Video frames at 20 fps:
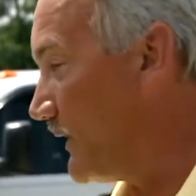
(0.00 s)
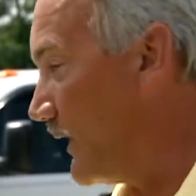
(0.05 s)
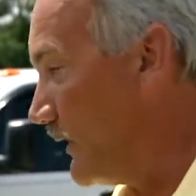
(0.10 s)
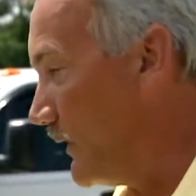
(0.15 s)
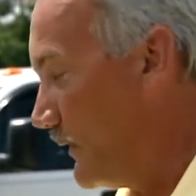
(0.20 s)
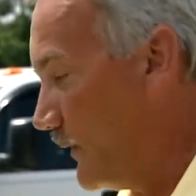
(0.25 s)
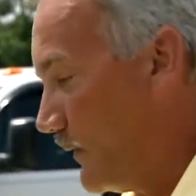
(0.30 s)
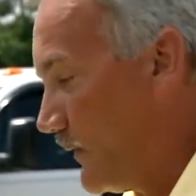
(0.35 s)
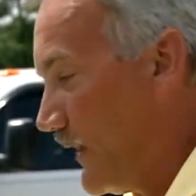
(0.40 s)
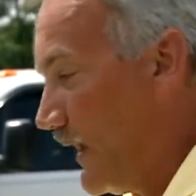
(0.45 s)
They
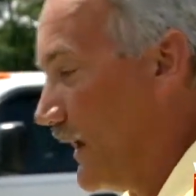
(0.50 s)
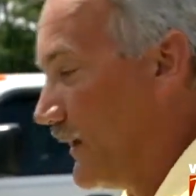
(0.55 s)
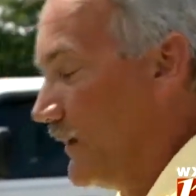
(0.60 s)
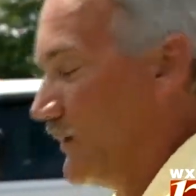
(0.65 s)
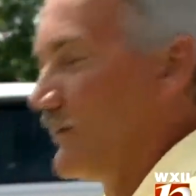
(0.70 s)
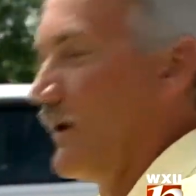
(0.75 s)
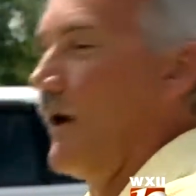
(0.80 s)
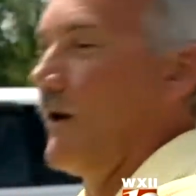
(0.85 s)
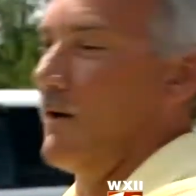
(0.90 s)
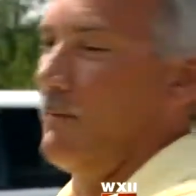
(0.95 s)
do that, and
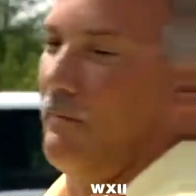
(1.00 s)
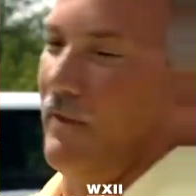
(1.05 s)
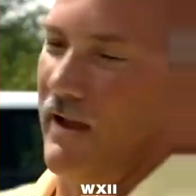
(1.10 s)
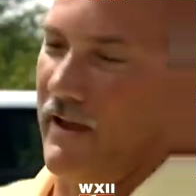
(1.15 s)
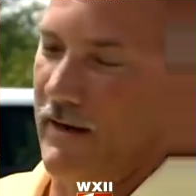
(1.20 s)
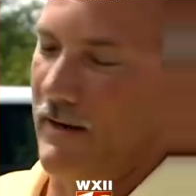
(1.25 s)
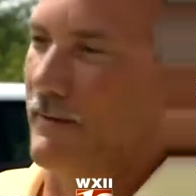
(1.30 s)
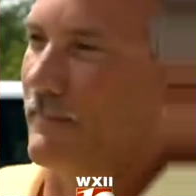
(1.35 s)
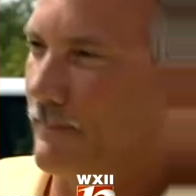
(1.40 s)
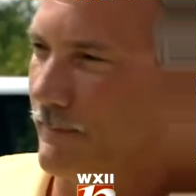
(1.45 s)
it's
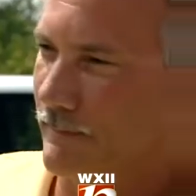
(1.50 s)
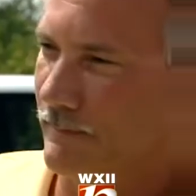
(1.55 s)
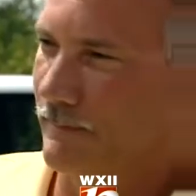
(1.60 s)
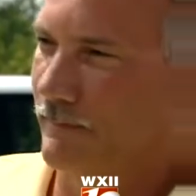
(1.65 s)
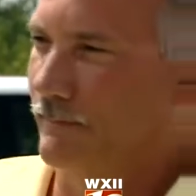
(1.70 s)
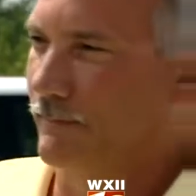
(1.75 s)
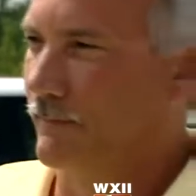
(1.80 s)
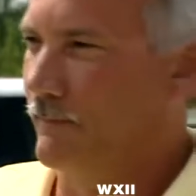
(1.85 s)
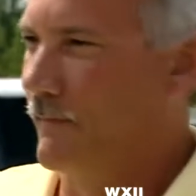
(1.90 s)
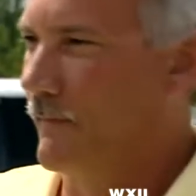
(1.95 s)
automatic.
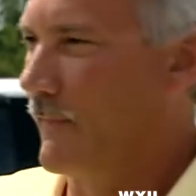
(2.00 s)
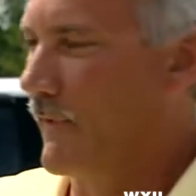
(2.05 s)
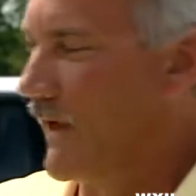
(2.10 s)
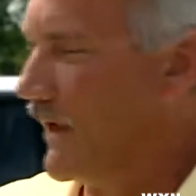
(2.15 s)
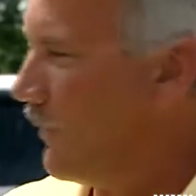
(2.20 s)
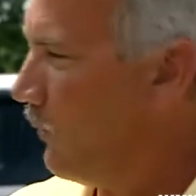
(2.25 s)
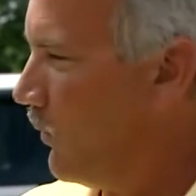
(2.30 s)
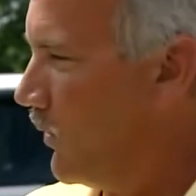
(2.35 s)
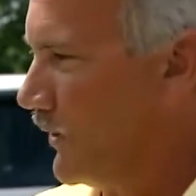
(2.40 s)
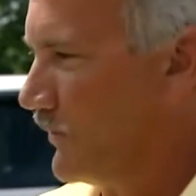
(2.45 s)

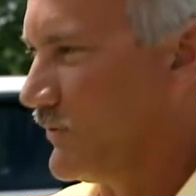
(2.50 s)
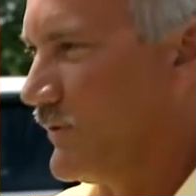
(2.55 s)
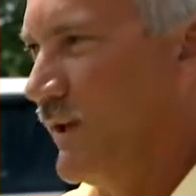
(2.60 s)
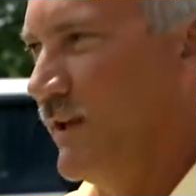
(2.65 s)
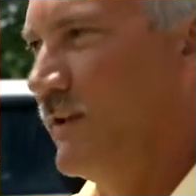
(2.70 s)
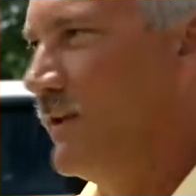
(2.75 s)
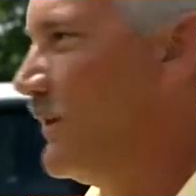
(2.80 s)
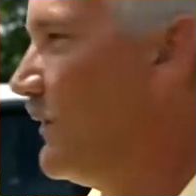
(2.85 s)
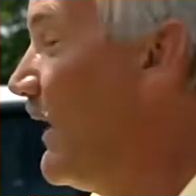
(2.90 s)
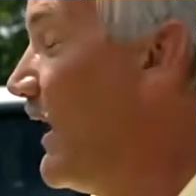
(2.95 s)
And once
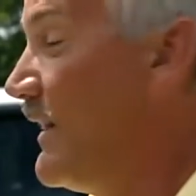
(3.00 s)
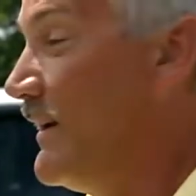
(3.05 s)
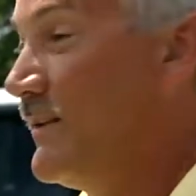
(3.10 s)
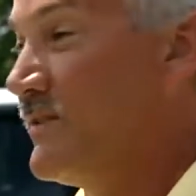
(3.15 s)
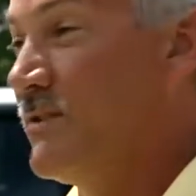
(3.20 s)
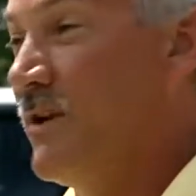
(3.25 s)
they do that, it's